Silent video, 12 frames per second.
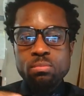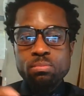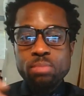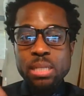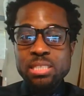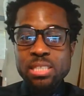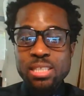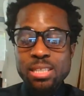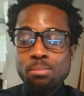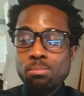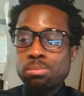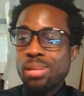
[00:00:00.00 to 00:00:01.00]
basically
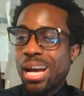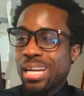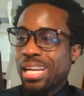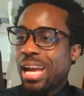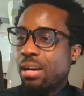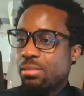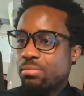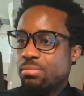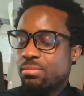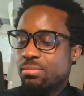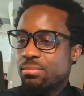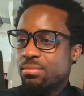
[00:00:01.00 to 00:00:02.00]
block out,
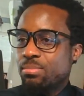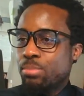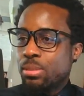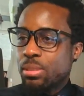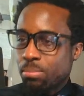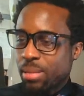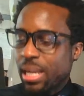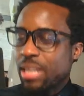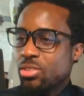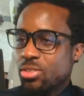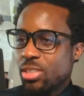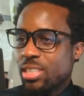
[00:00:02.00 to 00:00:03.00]
put the
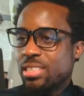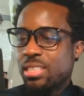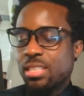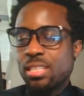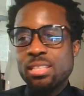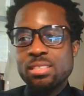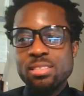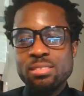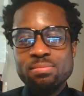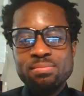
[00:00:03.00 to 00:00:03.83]
blinders on and say, listen,